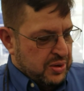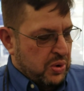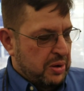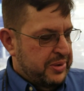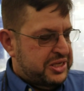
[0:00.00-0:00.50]

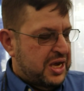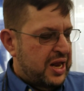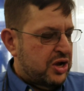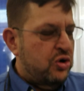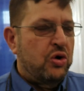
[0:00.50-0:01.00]
Well, it's
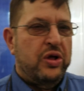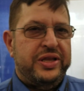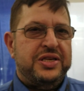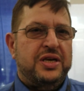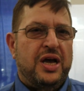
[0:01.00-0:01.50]
kind of cool.
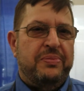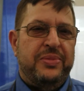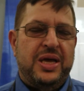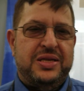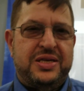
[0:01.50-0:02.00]
It's um,
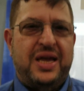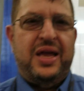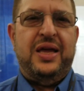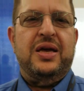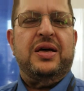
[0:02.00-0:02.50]
it's
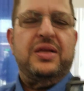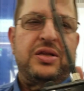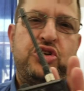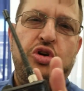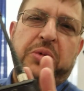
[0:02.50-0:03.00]
a
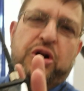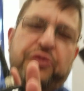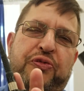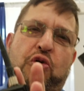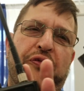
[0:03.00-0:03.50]
two meter
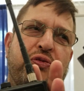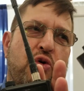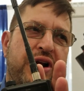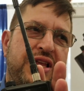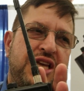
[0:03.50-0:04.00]

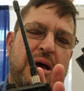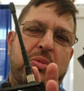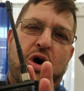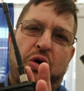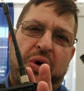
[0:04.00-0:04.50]
440
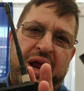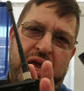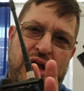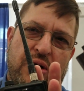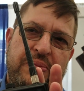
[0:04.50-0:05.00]
DMR
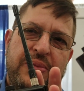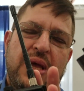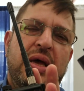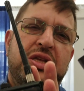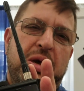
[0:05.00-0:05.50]
radio,
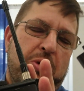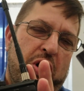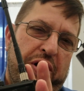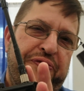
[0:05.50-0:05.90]
DMR